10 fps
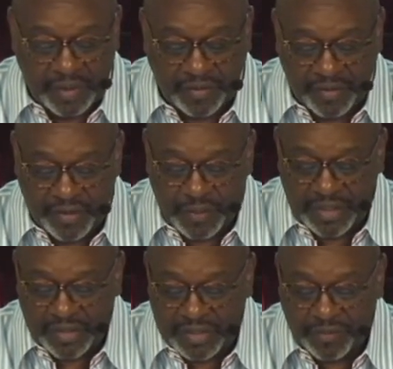The
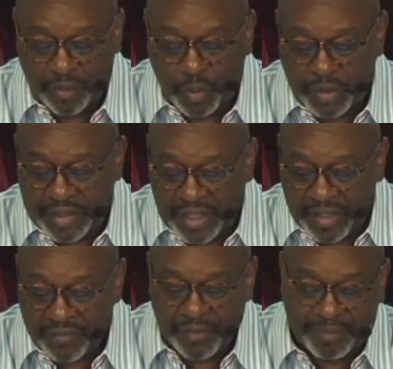situation is even more
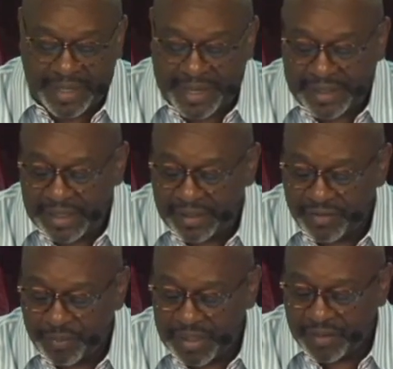dire for Black and
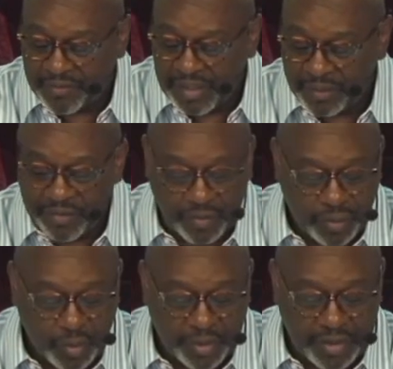Hispanic families,
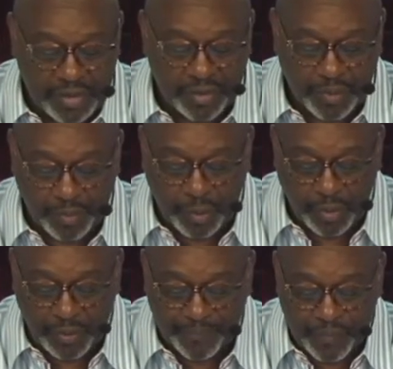according to the
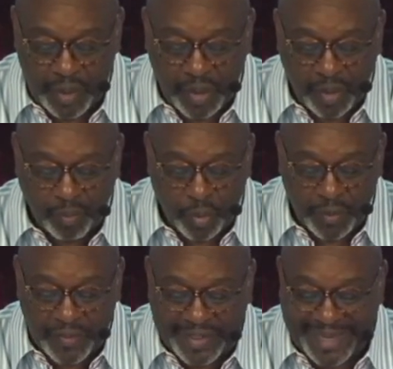report.
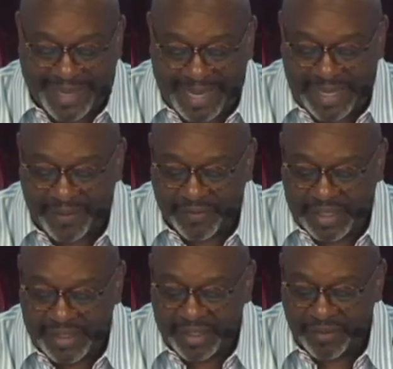More than half
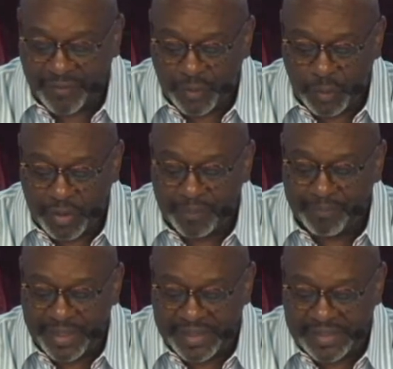cannot afford
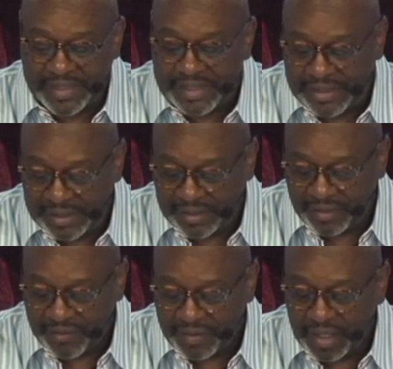basic
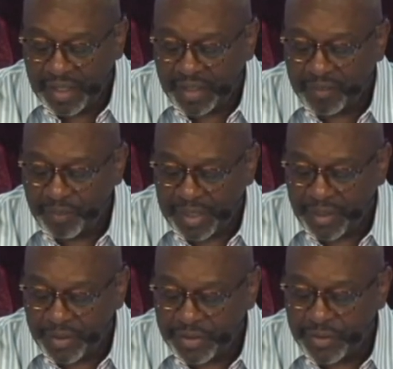needs,
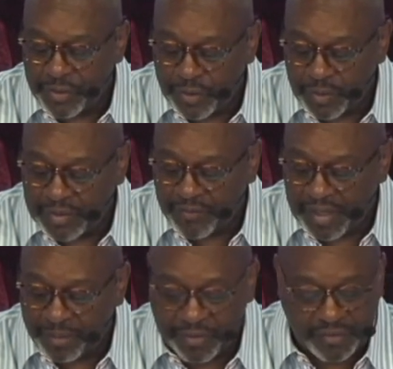compared to
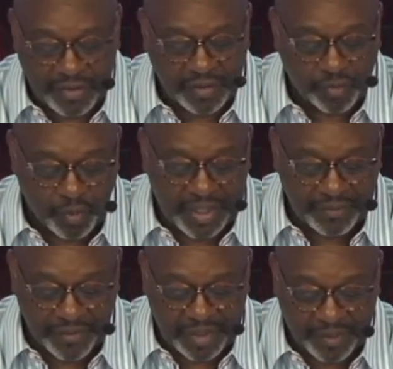25% of white
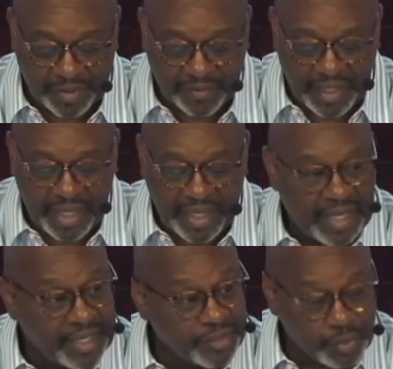families
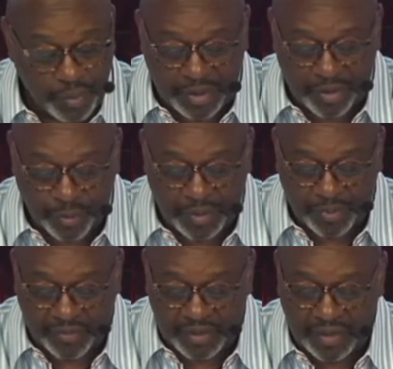and
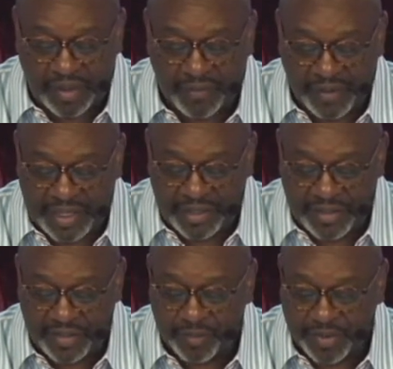23% of
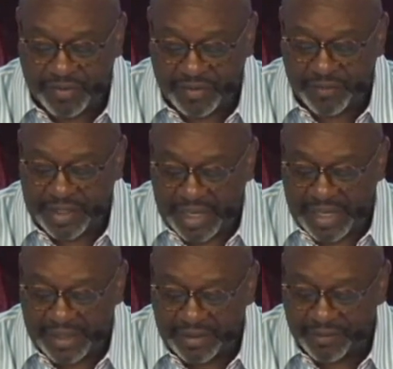Asian Pacific
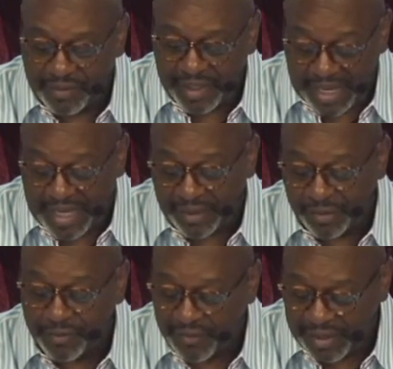
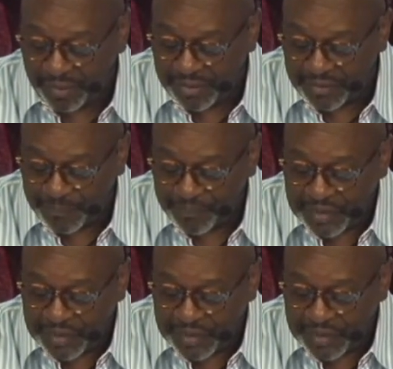Islander families.